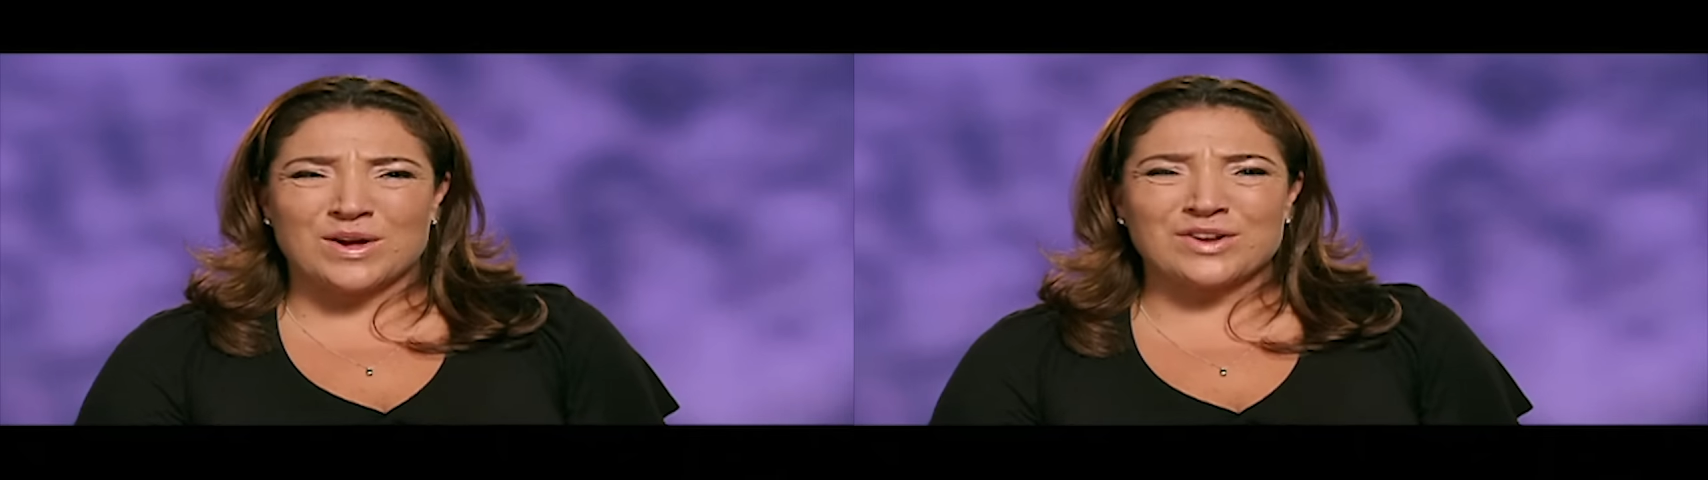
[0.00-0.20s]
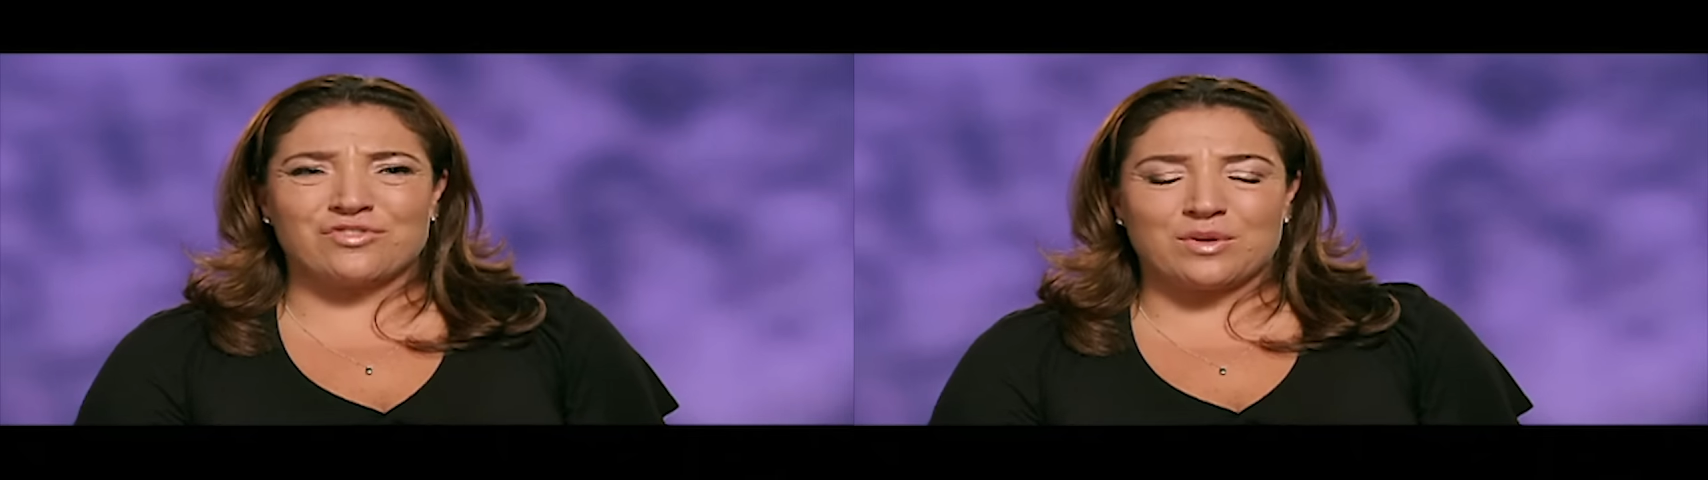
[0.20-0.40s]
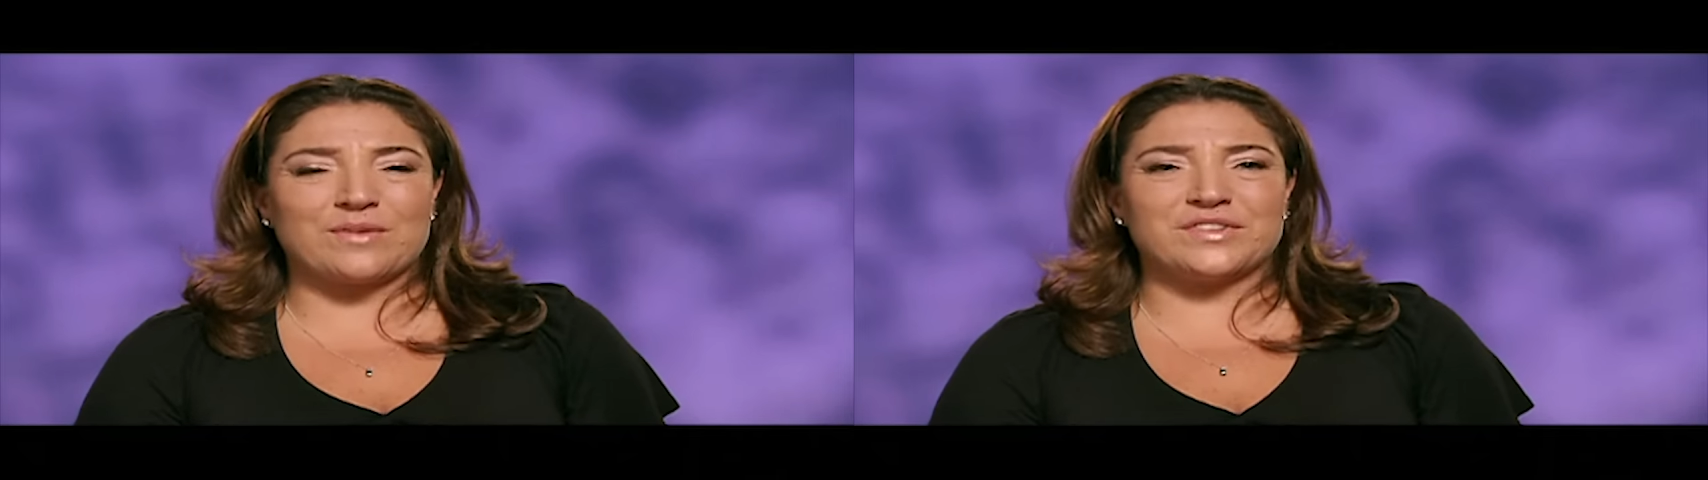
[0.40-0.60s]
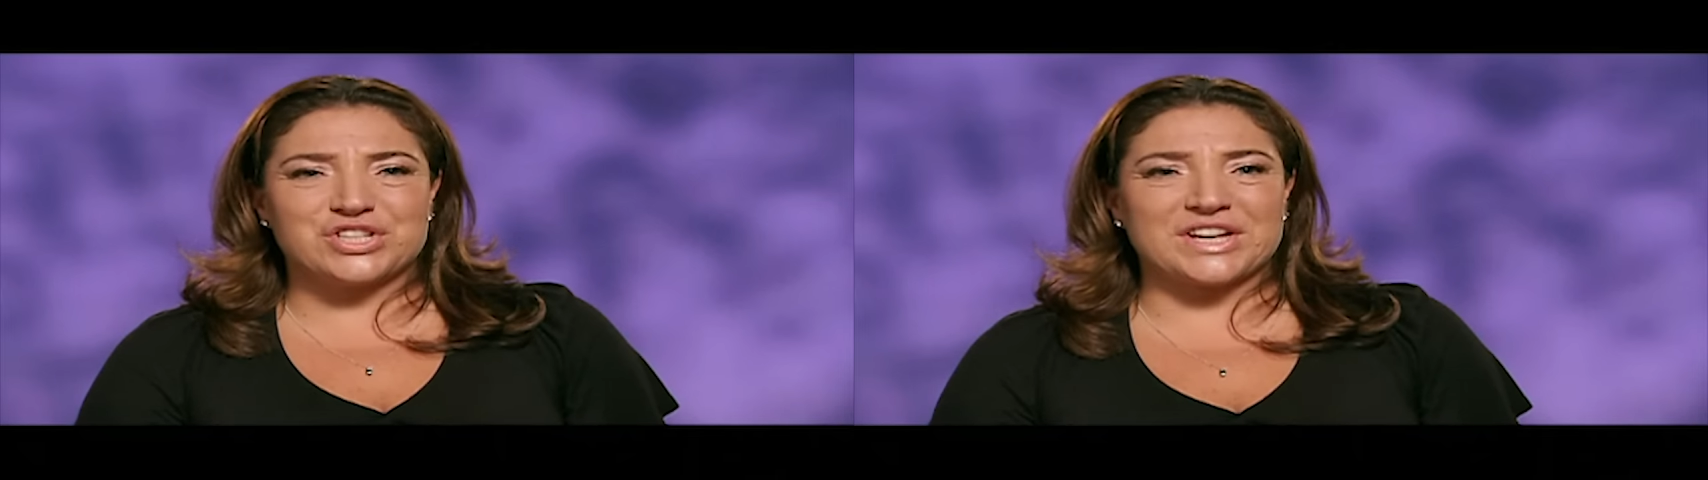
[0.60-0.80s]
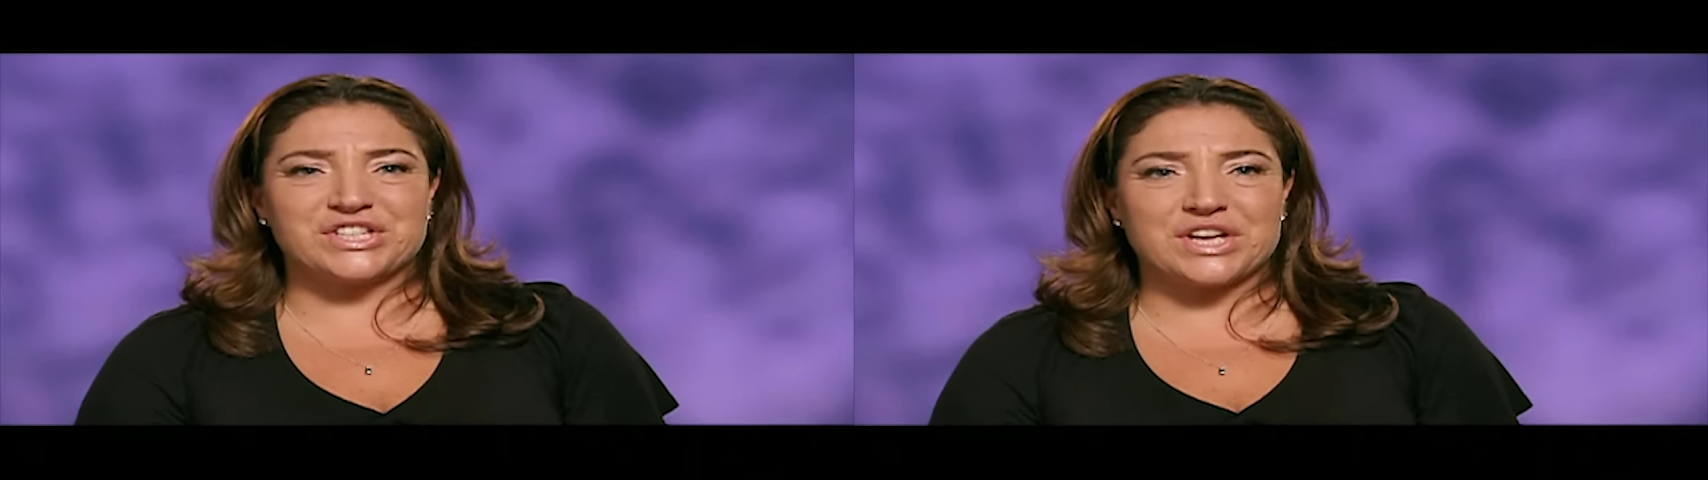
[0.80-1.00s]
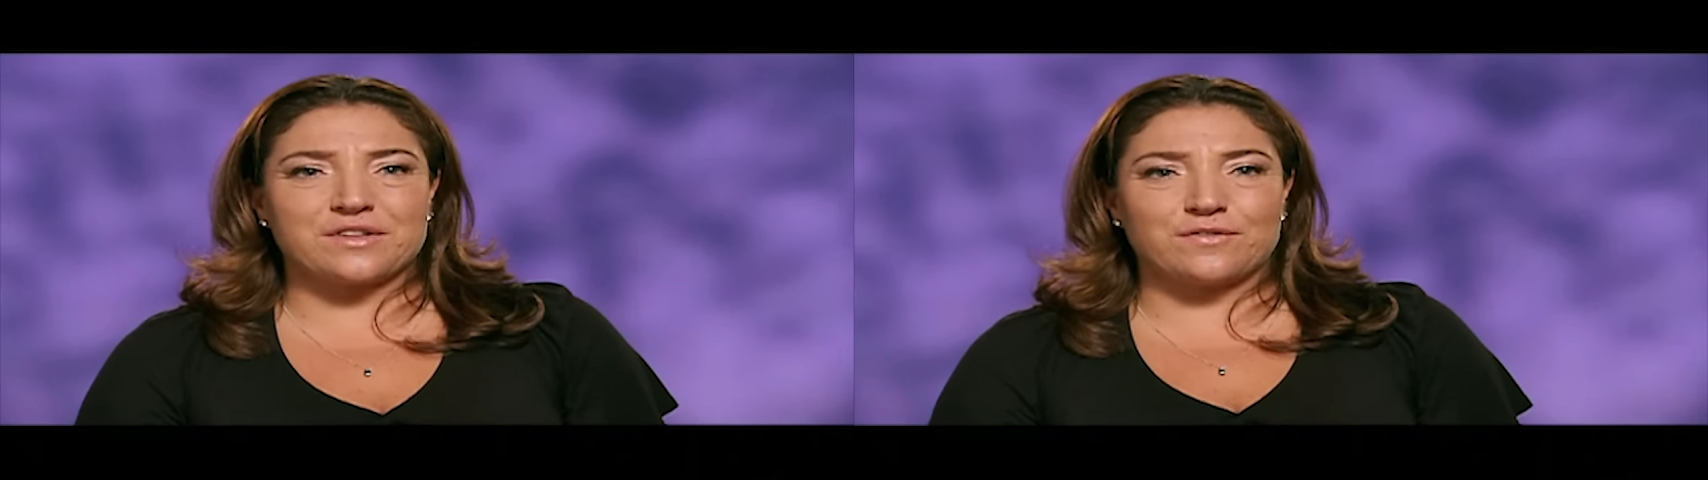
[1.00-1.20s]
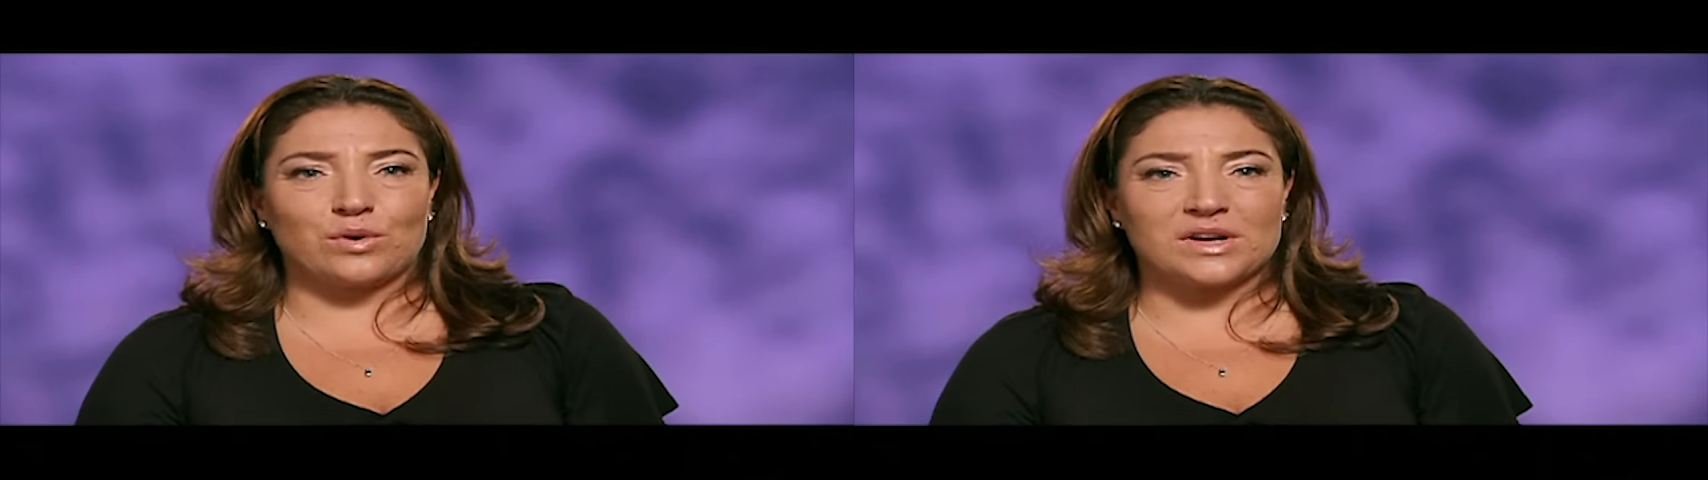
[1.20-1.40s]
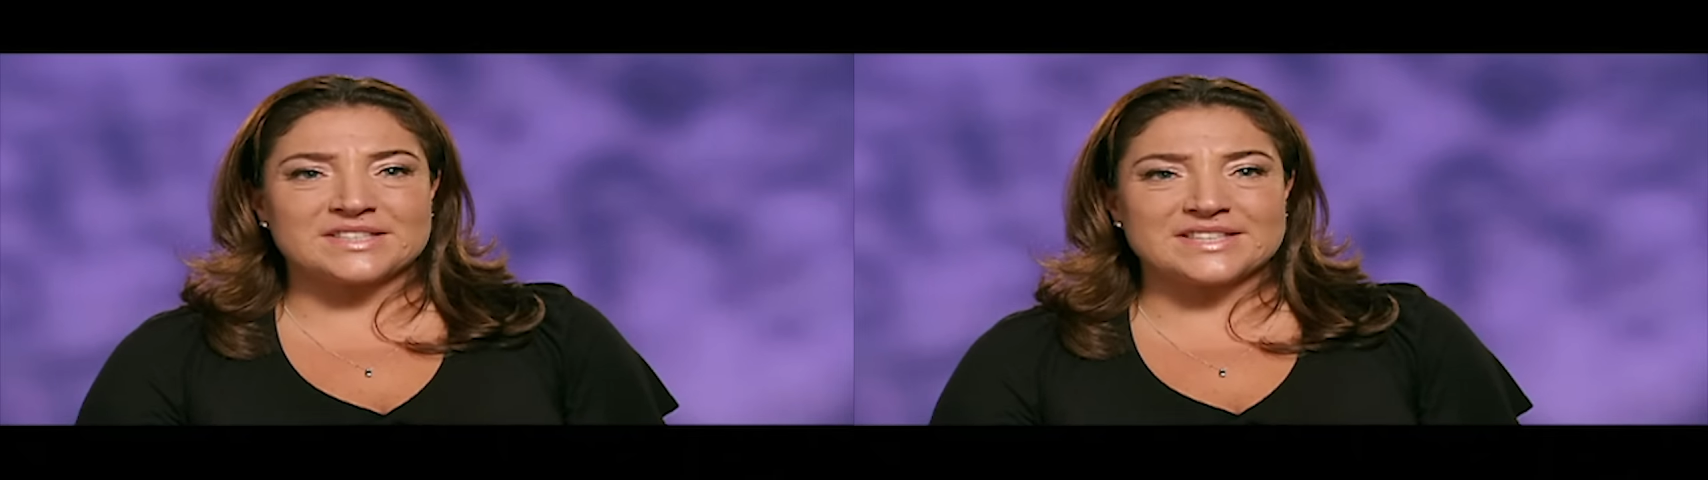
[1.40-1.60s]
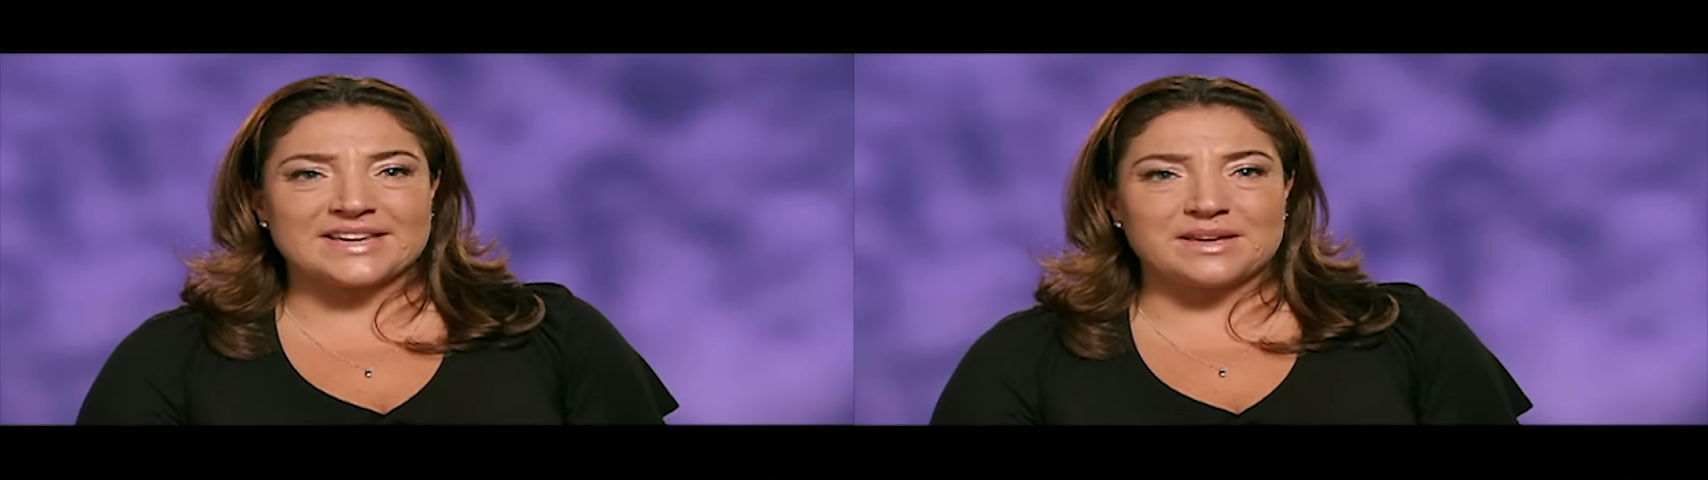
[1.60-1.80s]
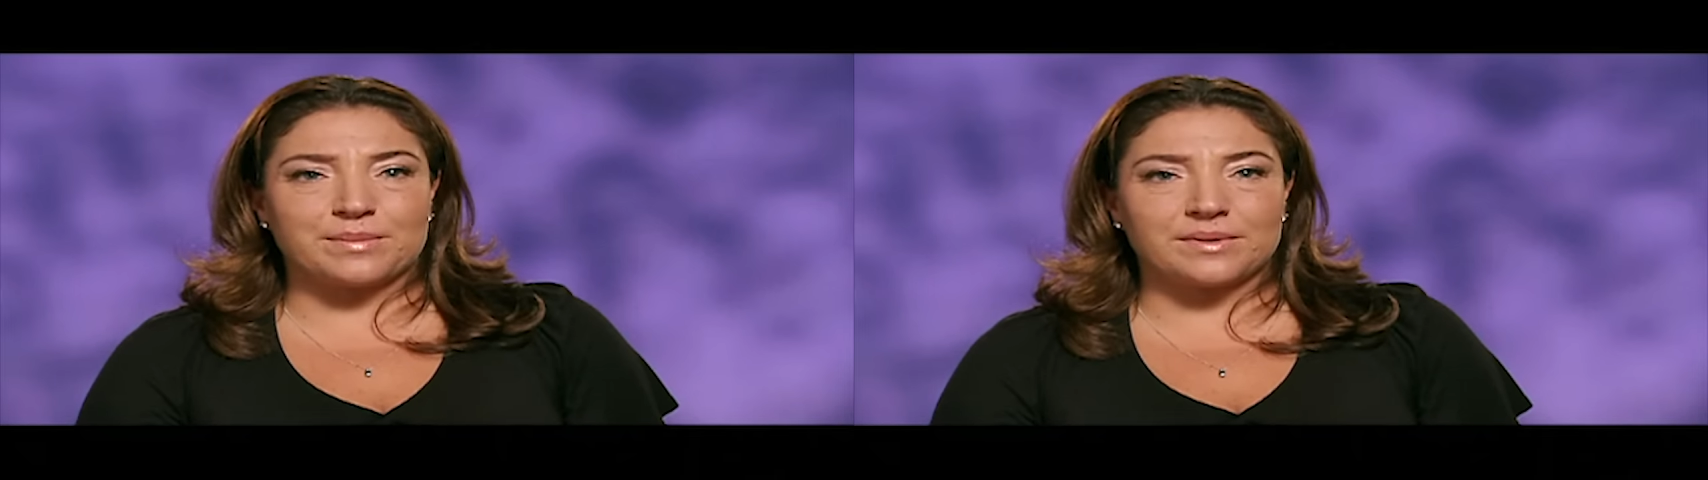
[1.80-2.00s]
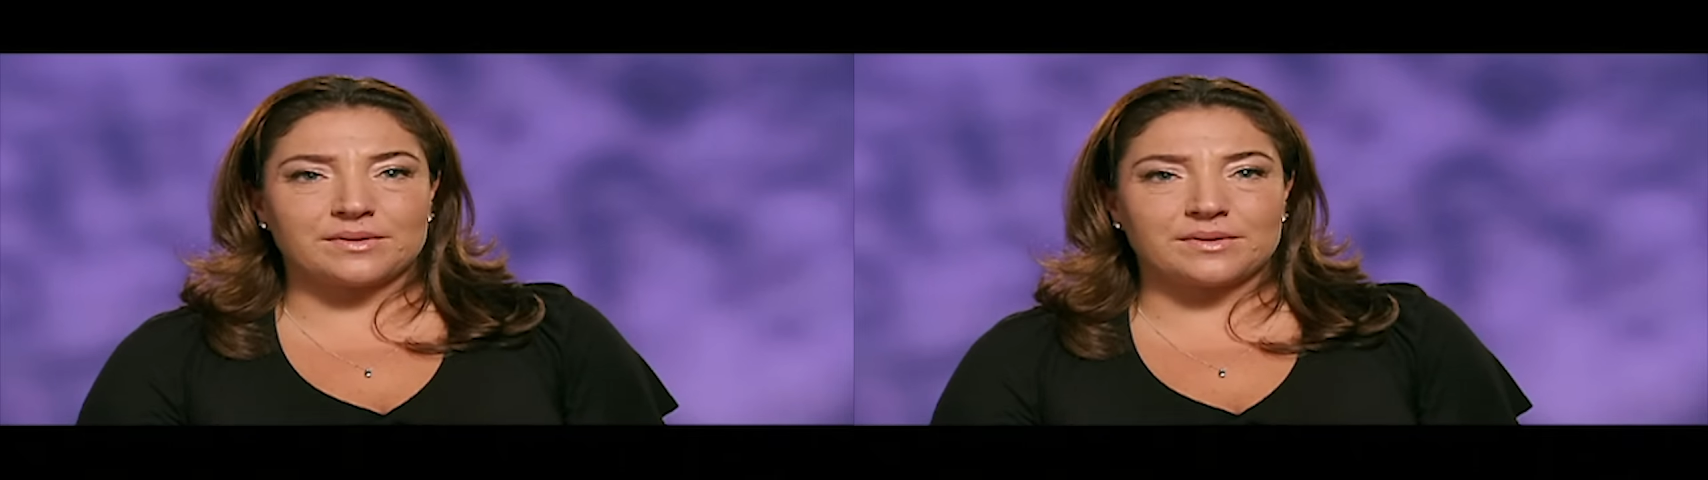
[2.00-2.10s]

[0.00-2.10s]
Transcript: wondering whether J J had fallen asleep.